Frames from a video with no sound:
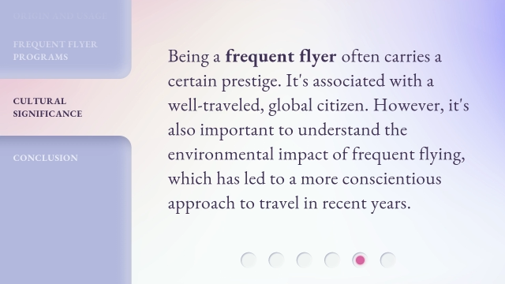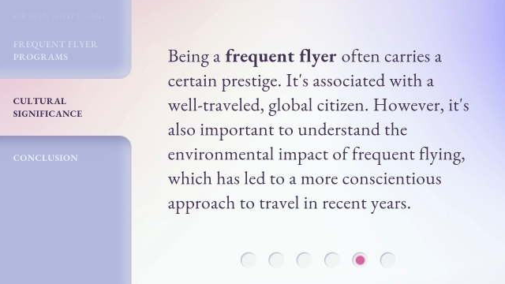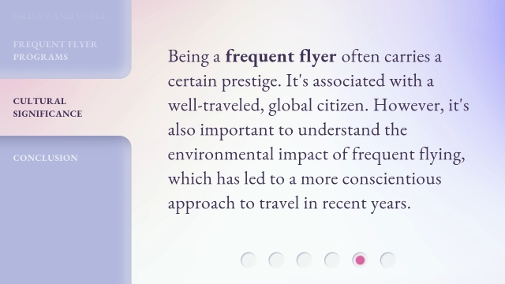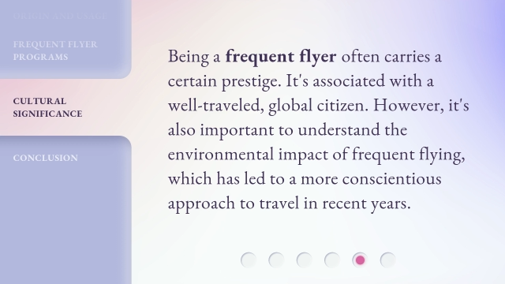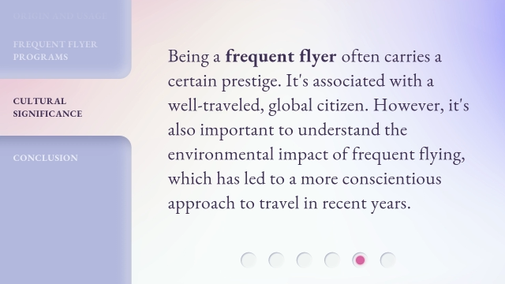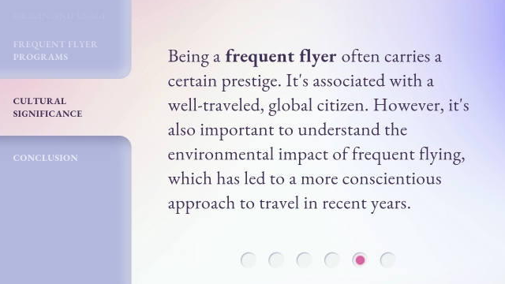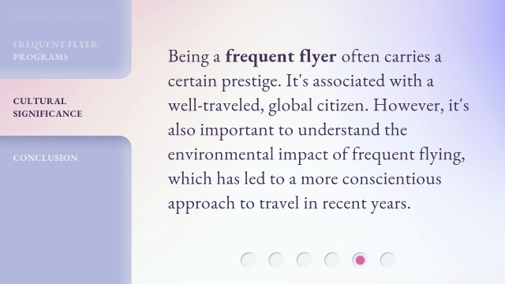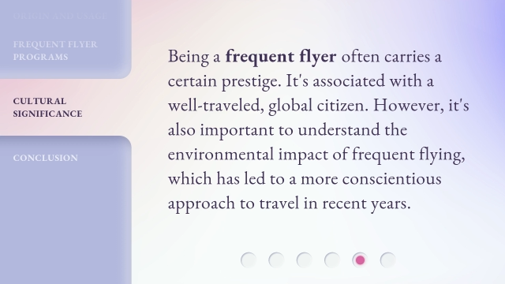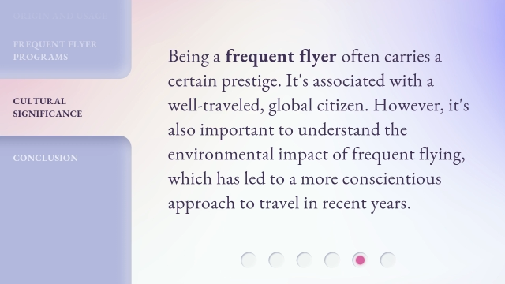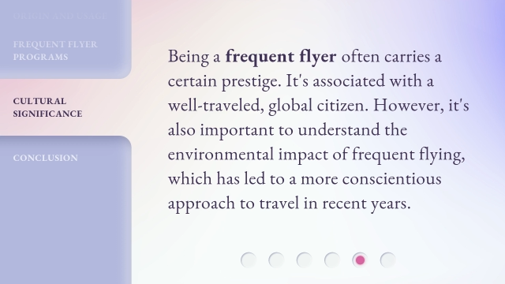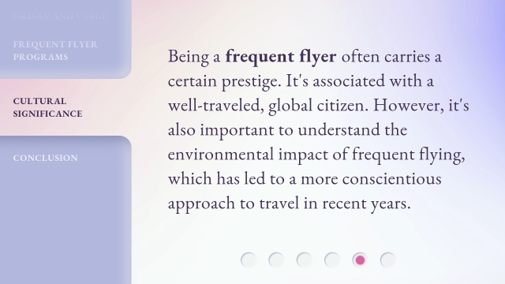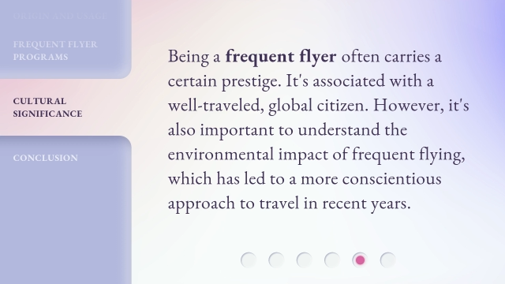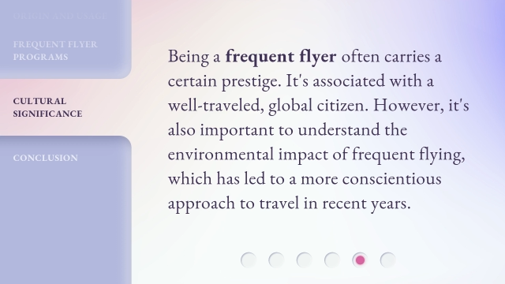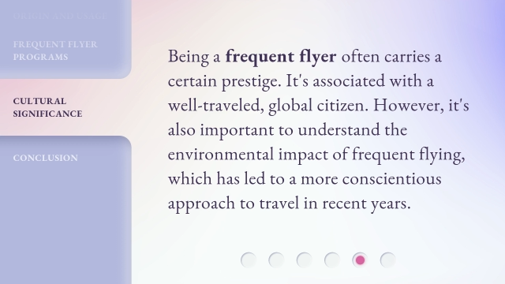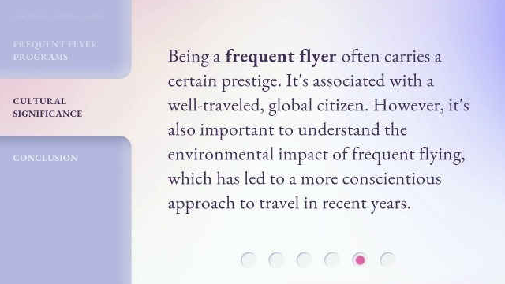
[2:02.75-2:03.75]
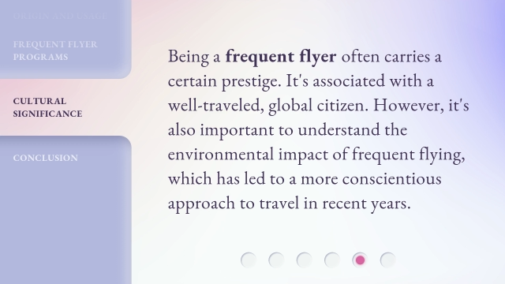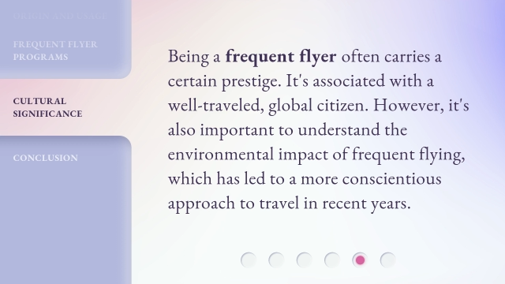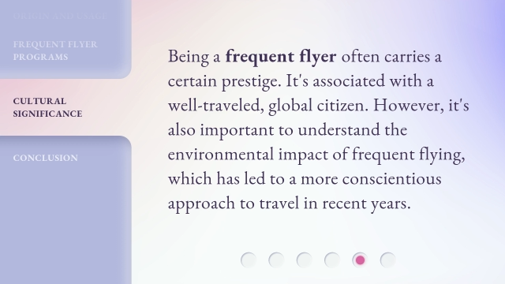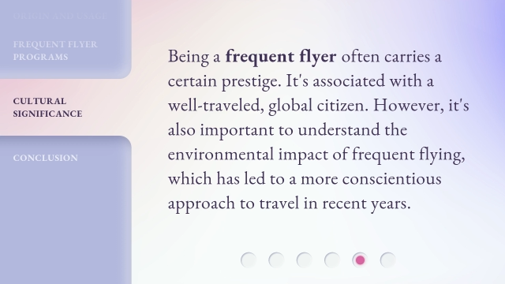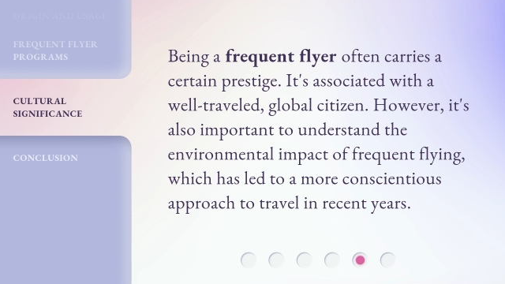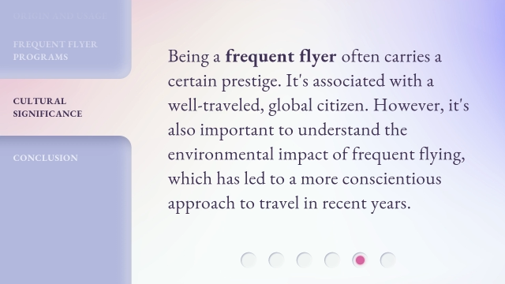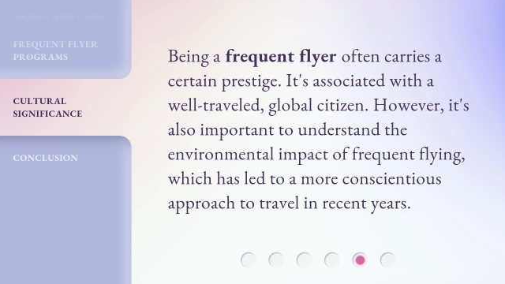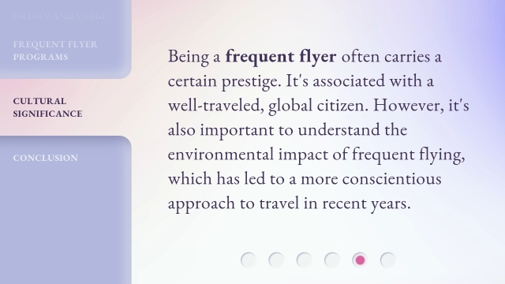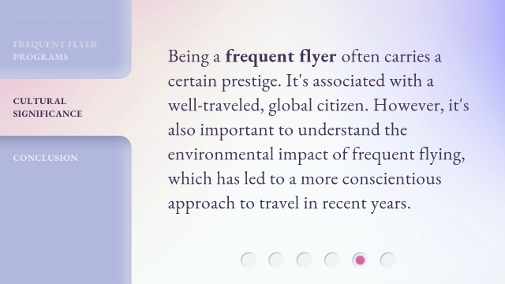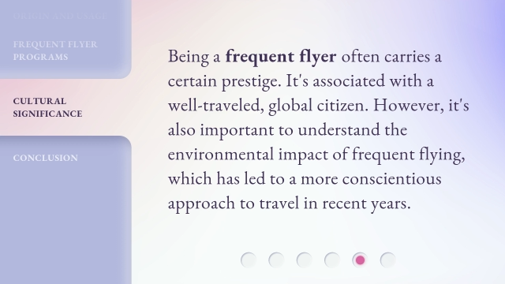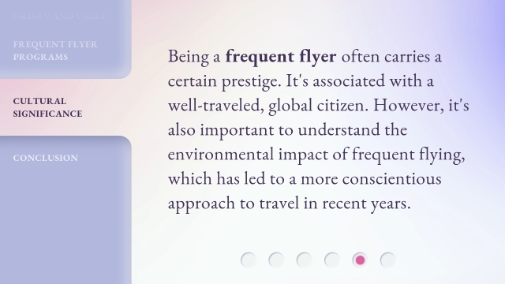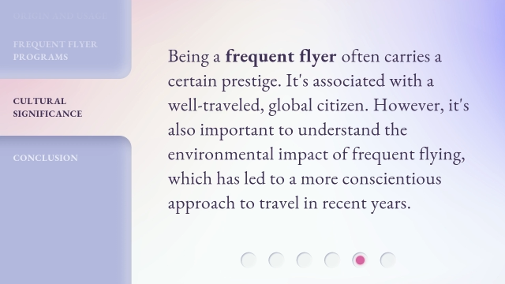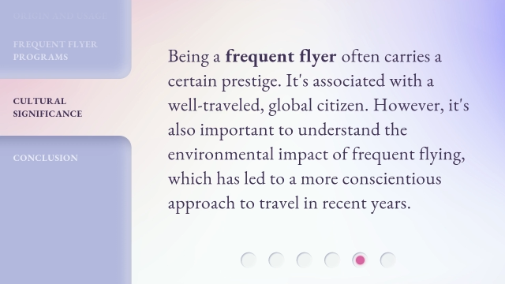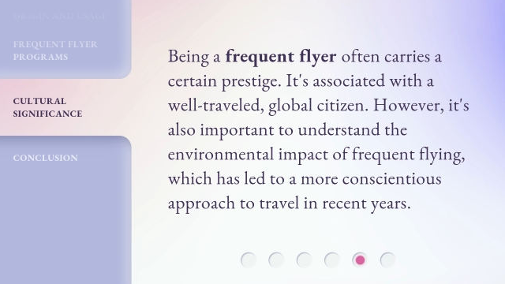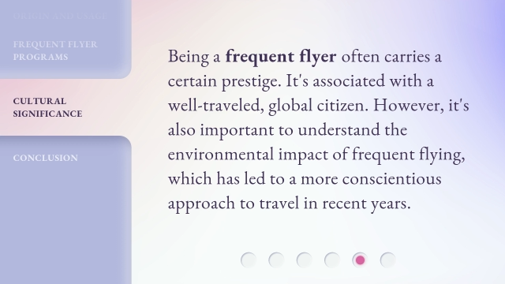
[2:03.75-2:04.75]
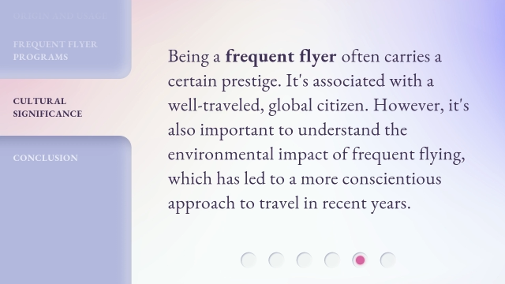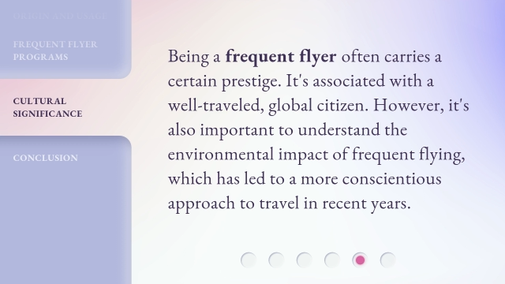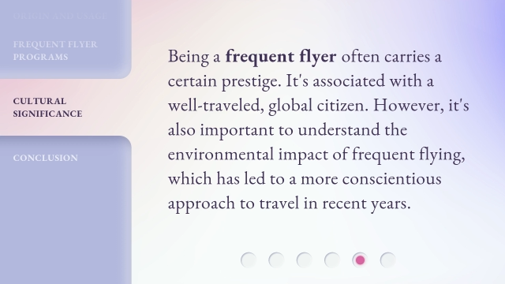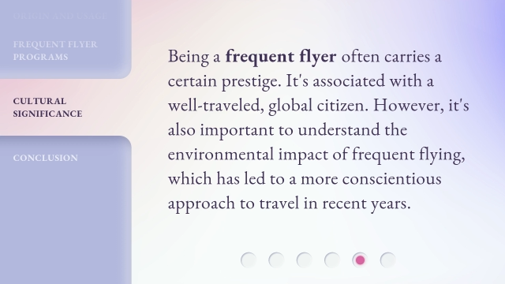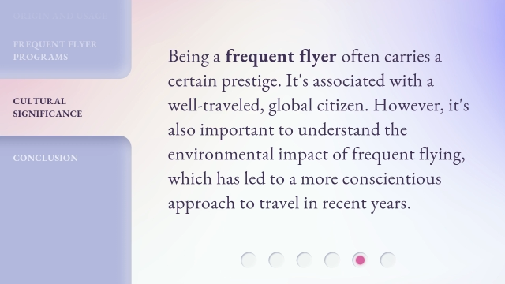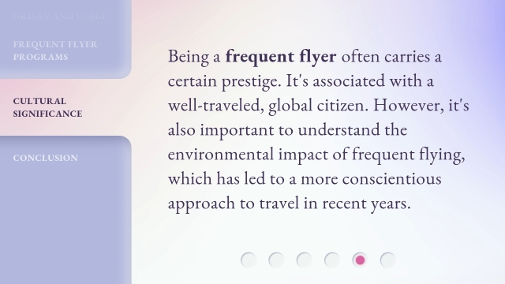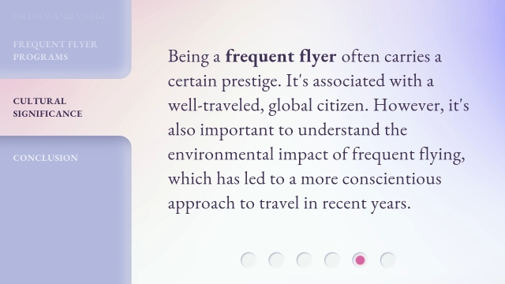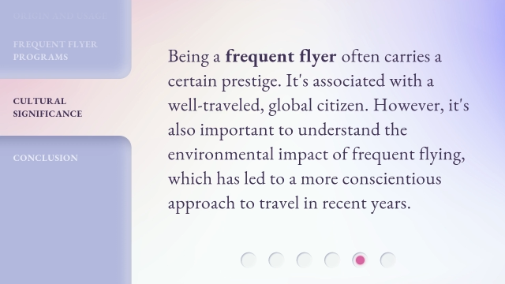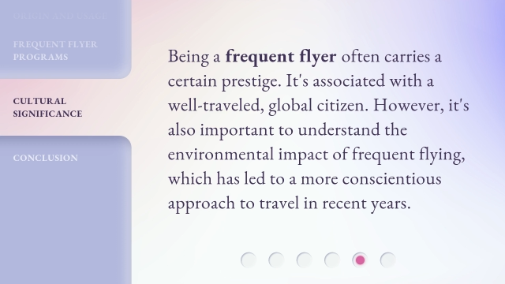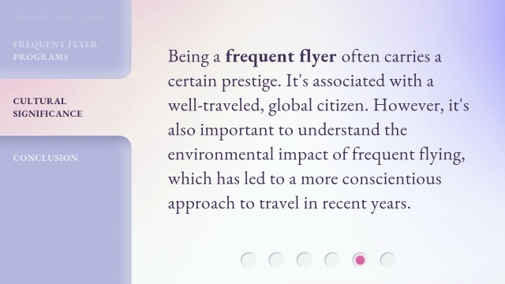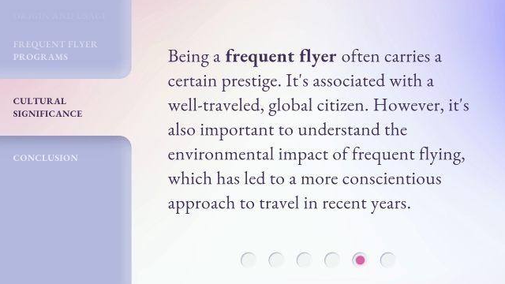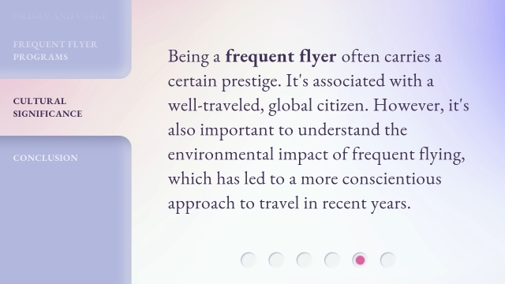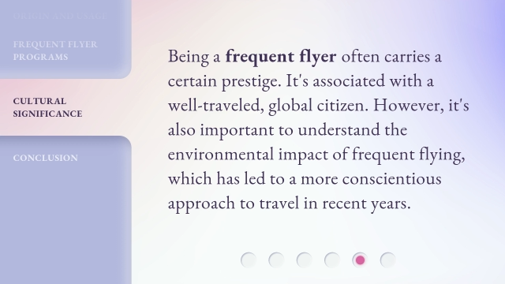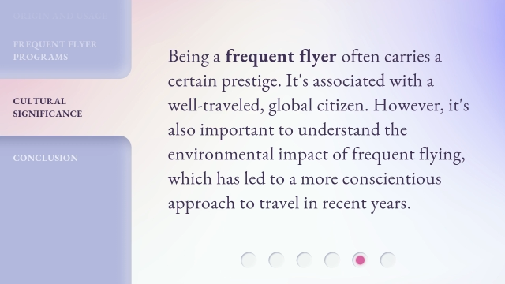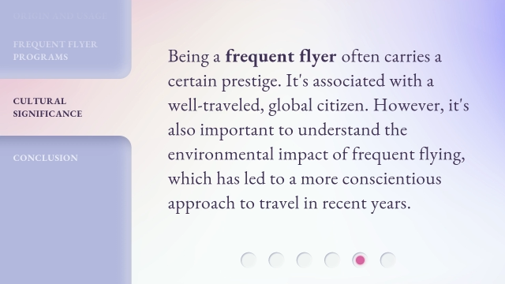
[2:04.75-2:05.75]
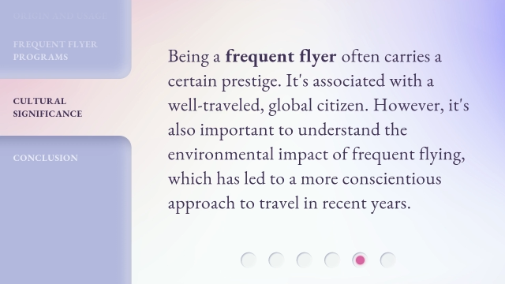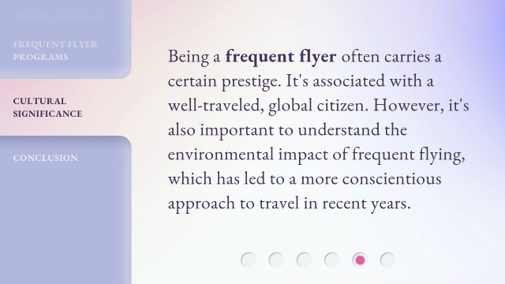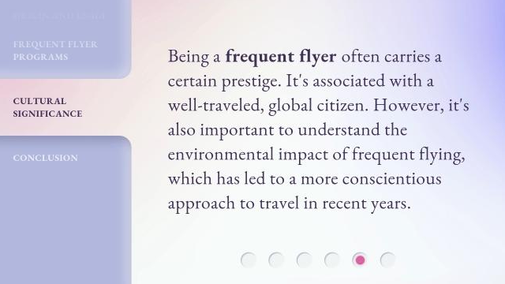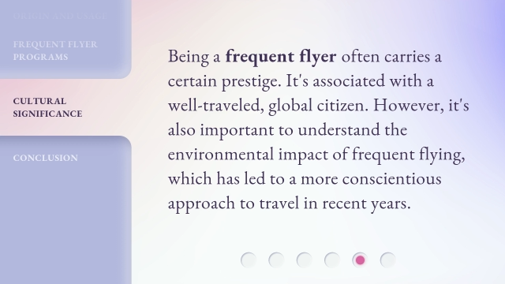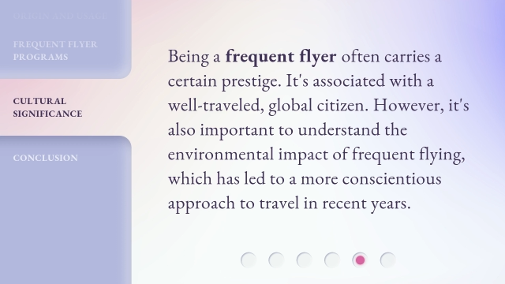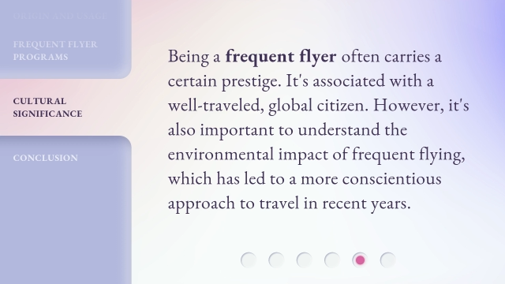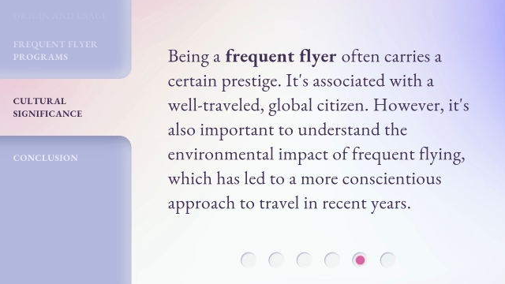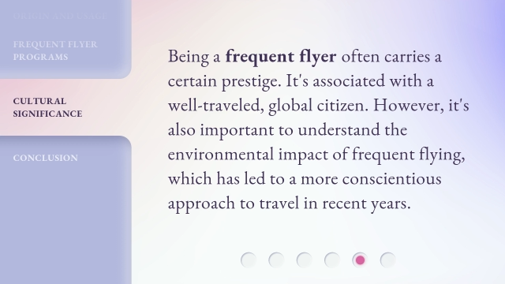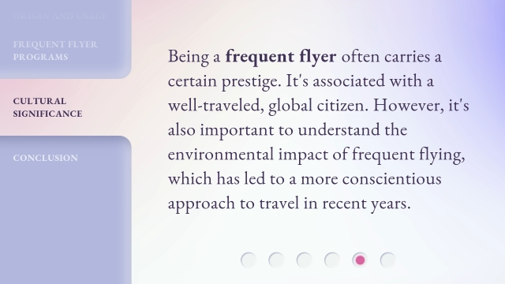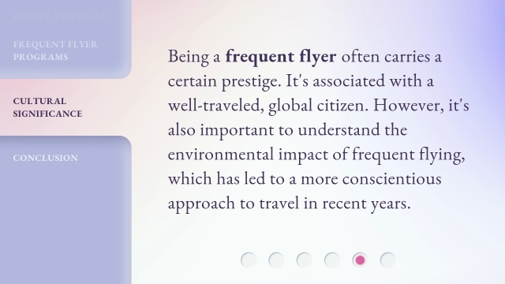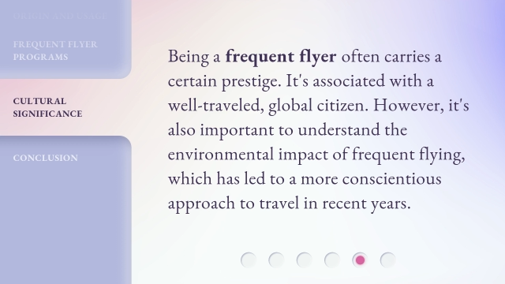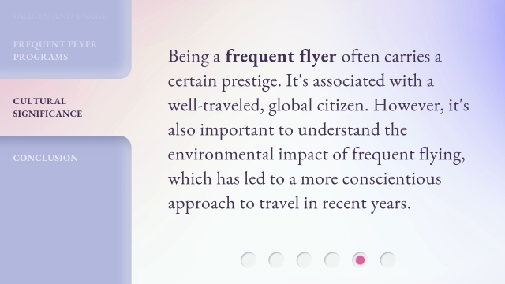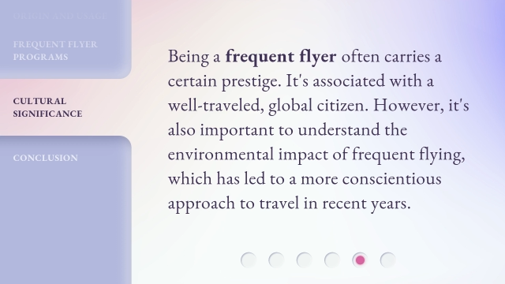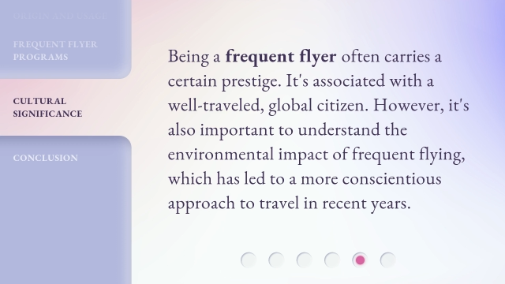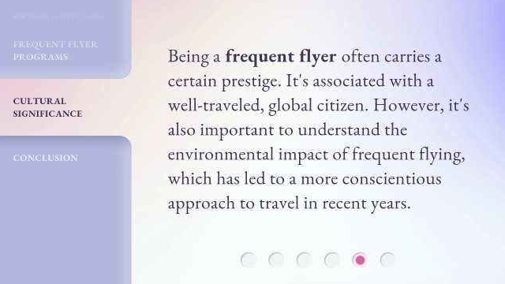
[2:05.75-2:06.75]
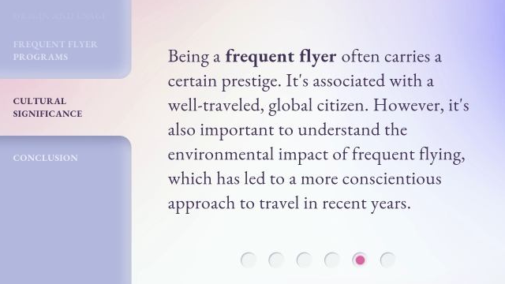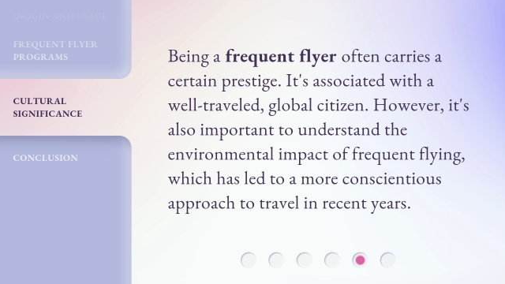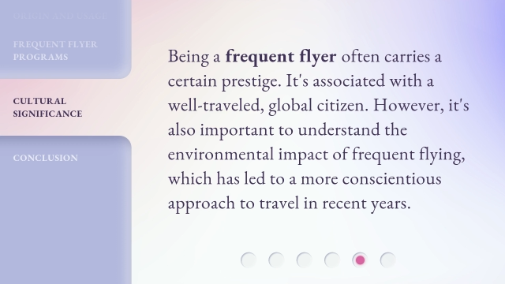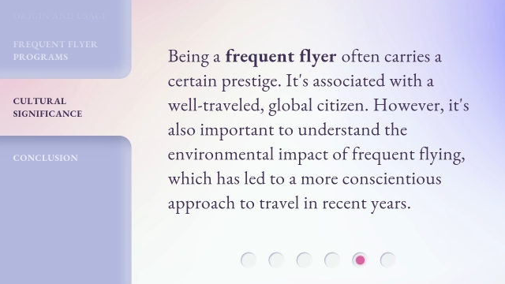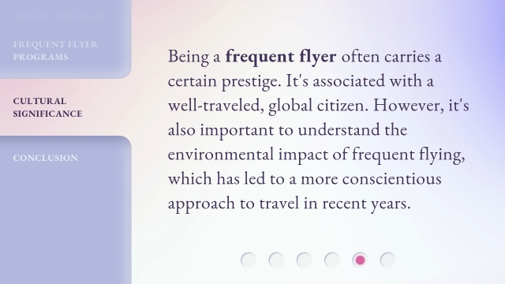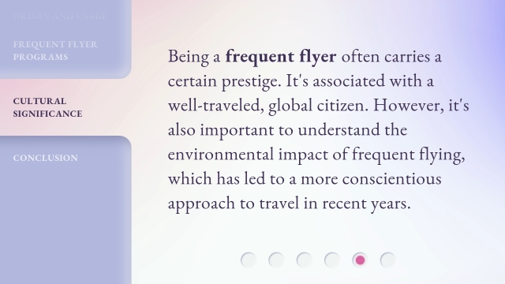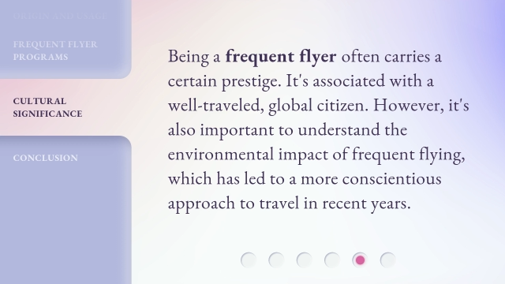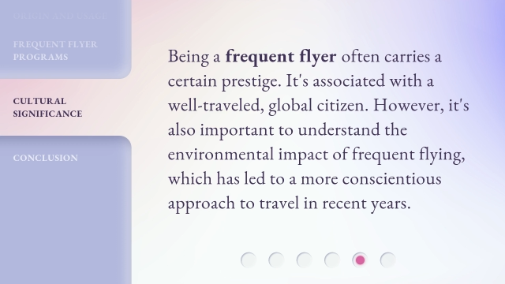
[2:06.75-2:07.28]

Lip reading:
No face is visible, so there are no lips to read.